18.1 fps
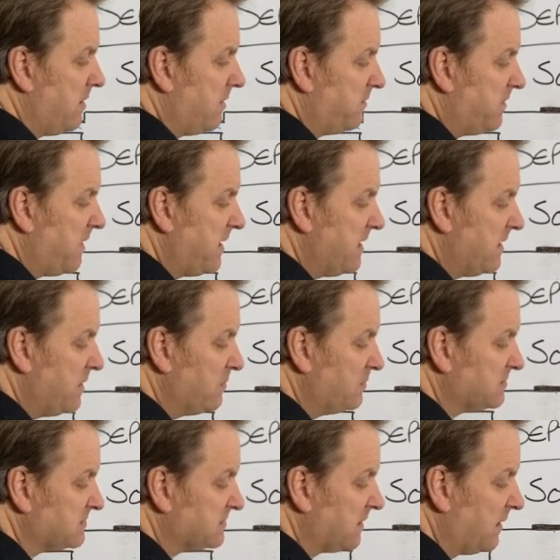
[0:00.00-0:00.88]
they
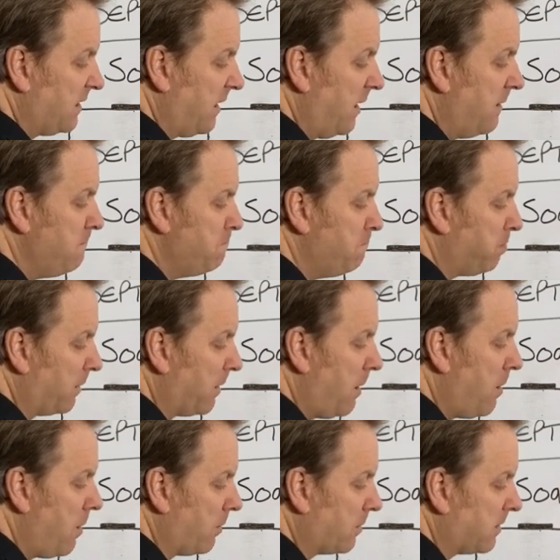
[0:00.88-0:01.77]
used to
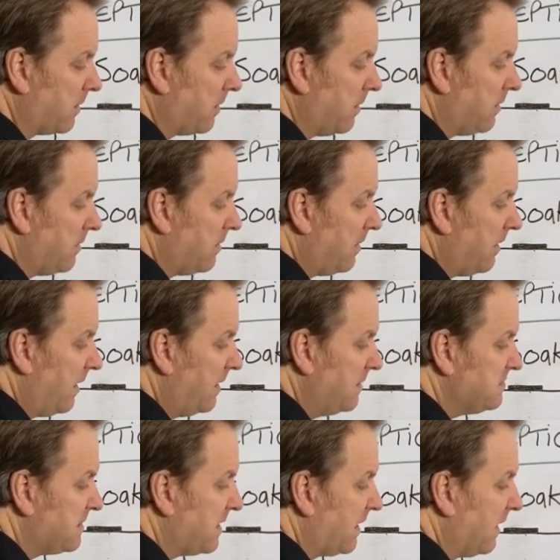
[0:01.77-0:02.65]
unblock
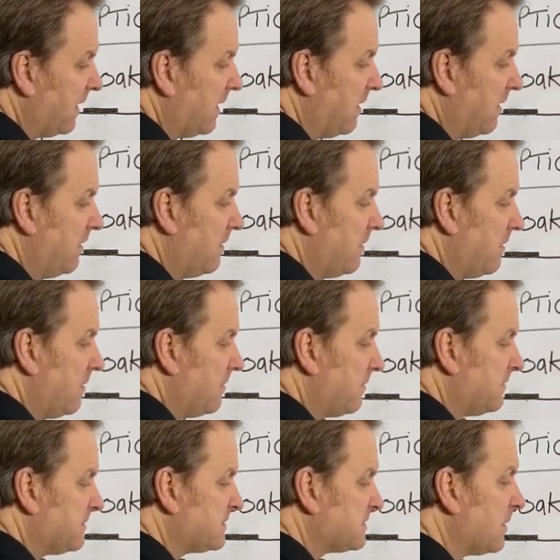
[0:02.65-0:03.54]
and clear
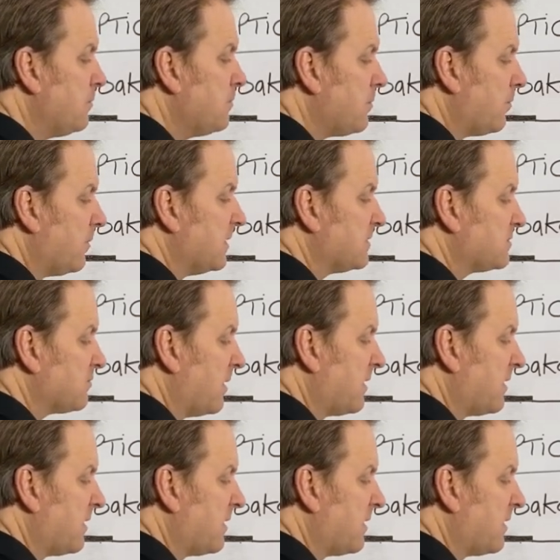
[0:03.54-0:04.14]
the soakaways, right?